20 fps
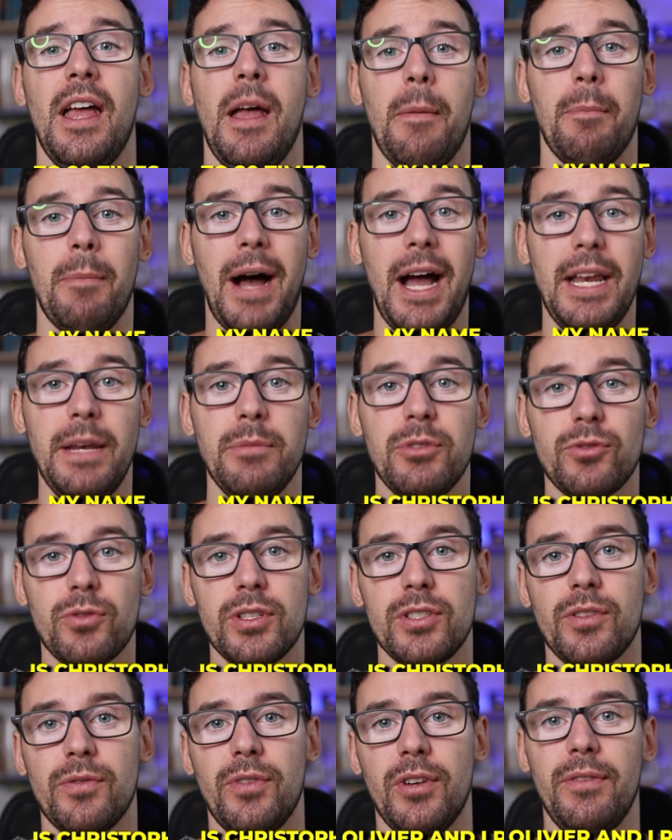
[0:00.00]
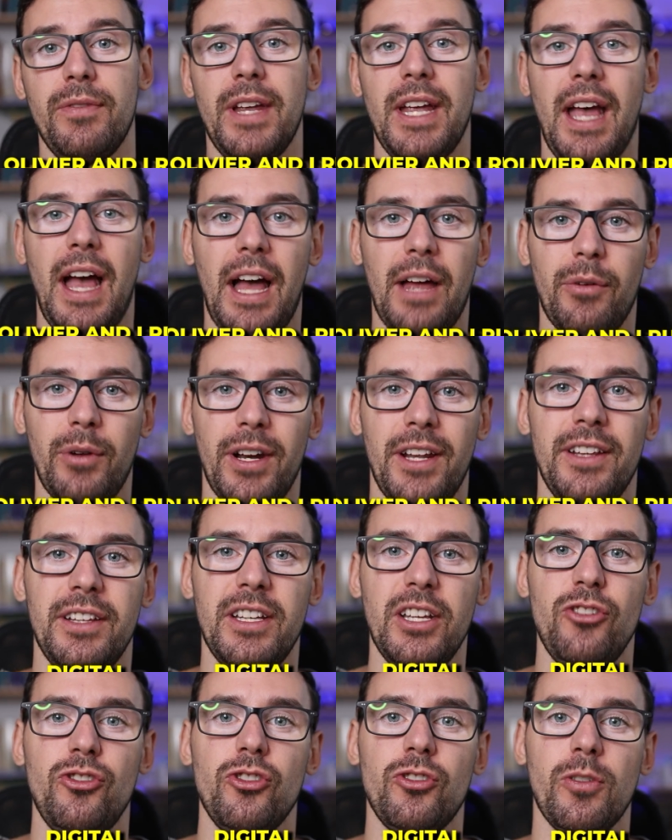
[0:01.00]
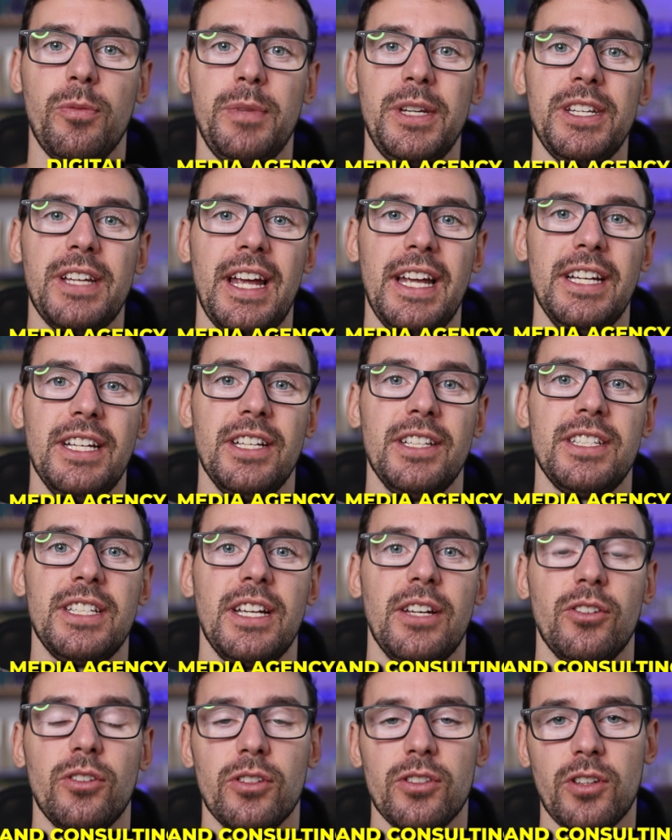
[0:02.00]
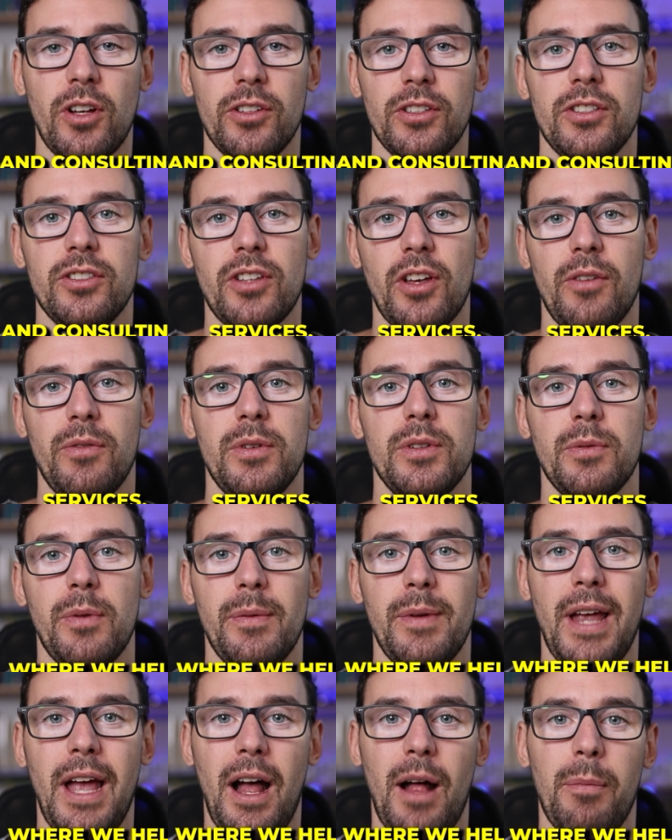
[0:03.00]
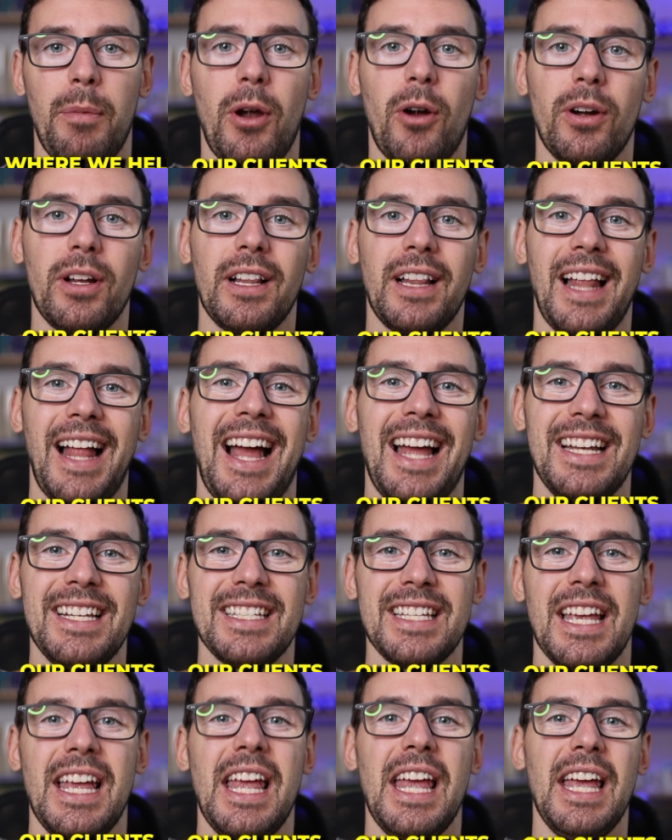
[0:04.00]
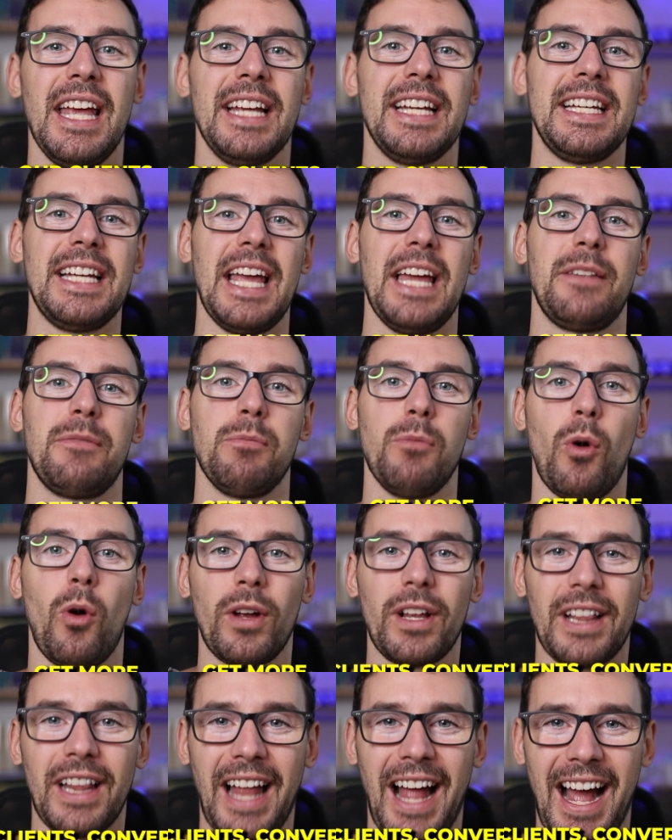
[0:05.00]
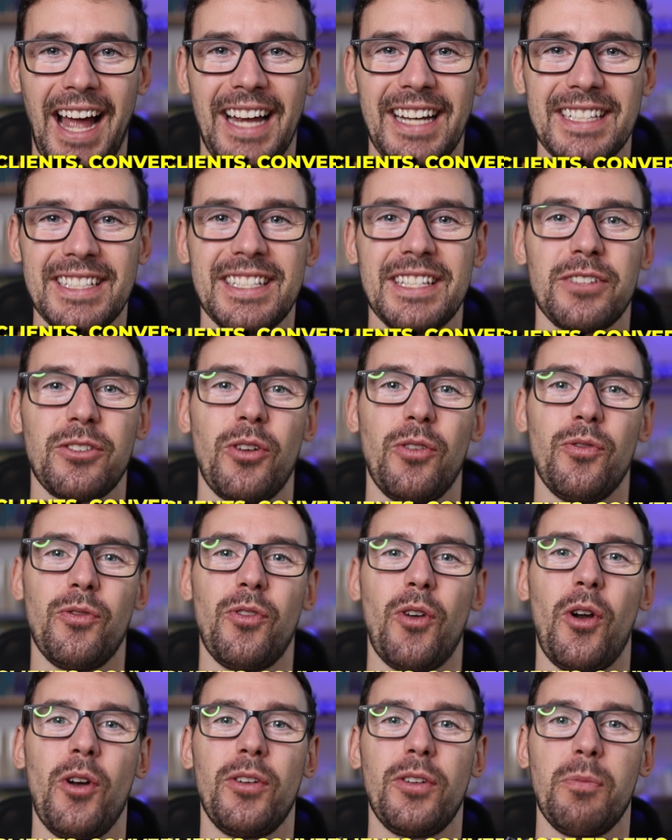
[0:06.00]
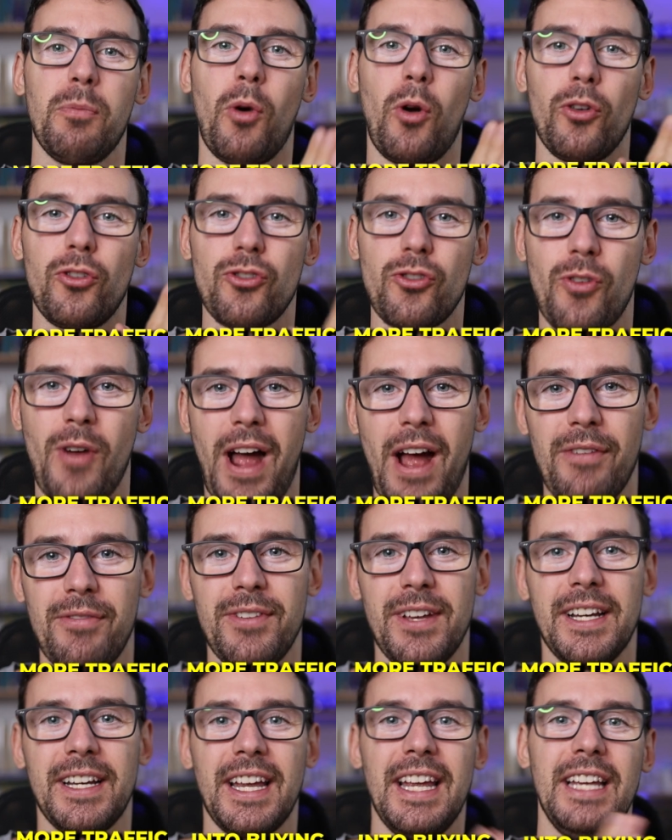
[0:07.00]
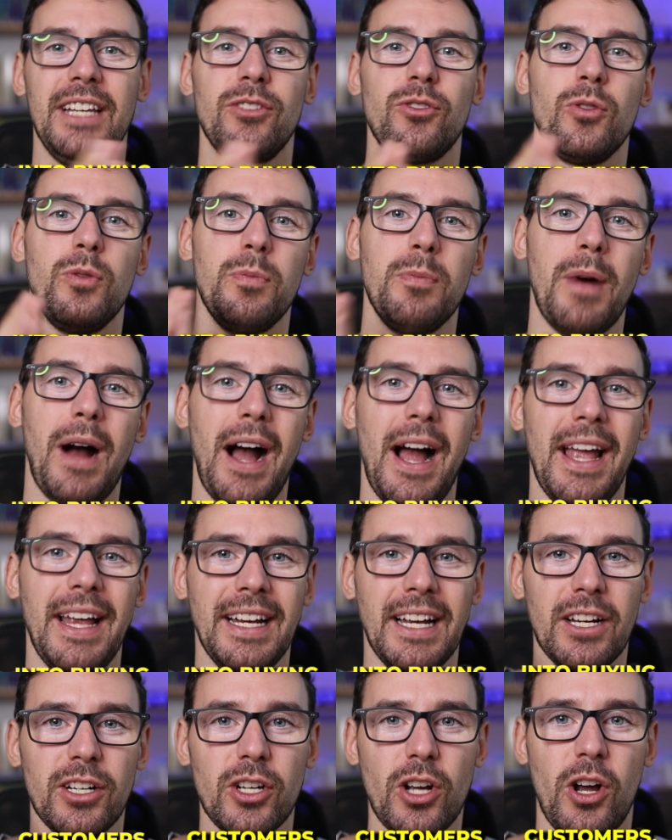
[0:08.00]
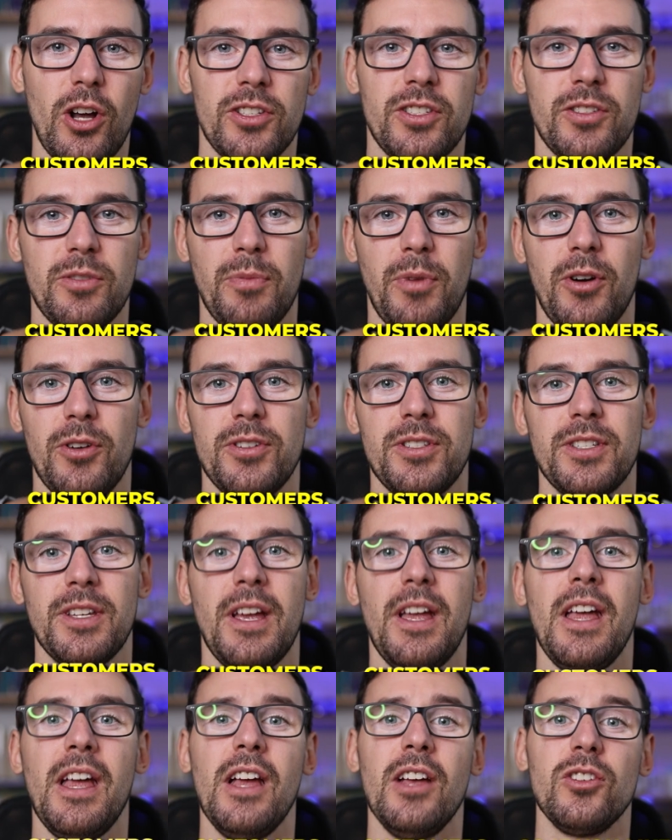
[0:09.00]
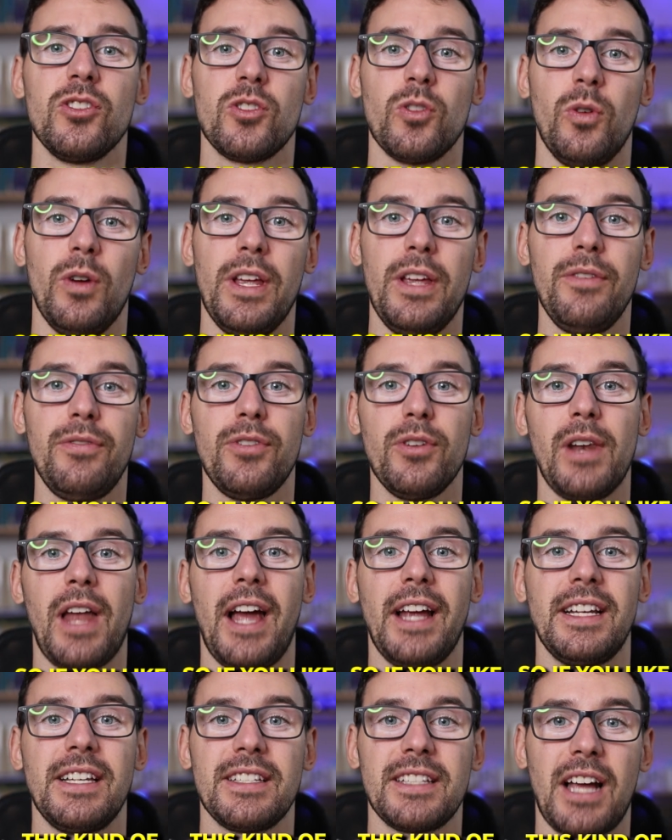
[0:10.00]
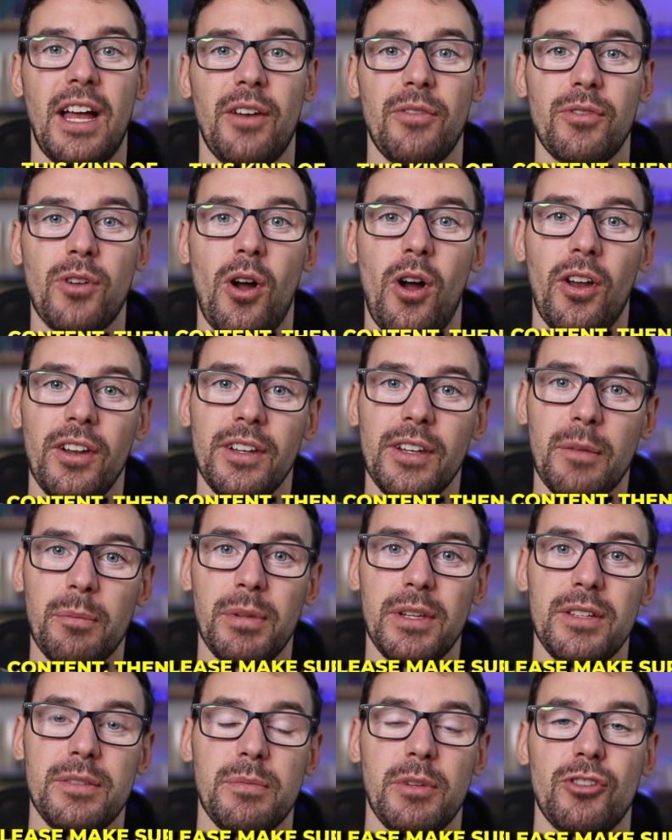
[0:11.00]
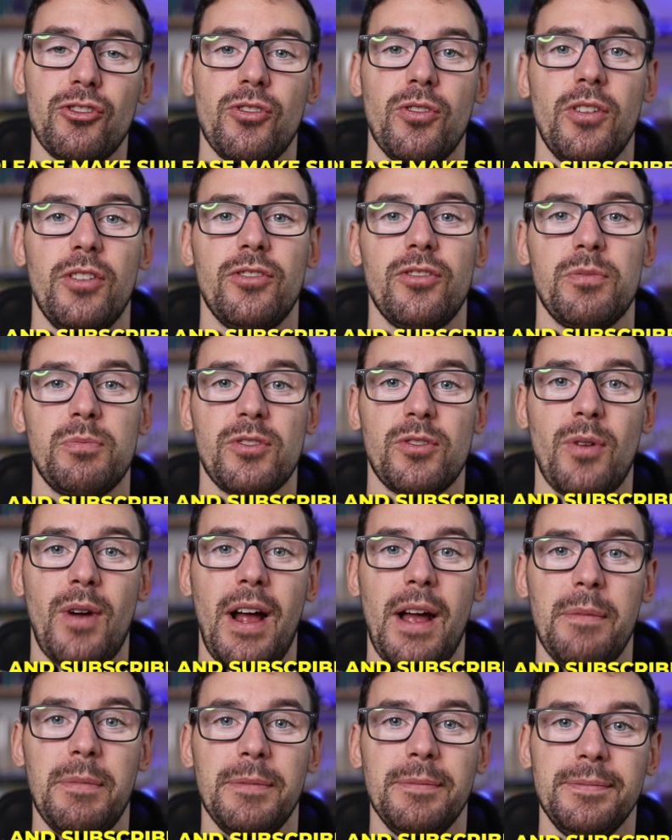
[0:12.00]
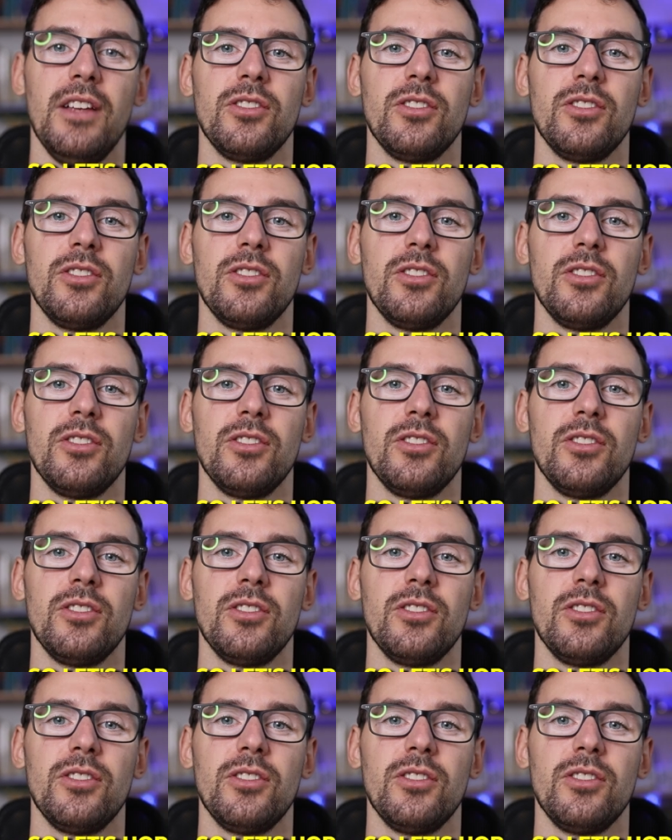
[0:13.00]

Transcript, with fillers: My name is Christoph Olivier. I run a digital media agency and consulting service where we help our clients get more clients, convert more traffic into buying customers. So if you like this kind of content, then please make sure and subscribe.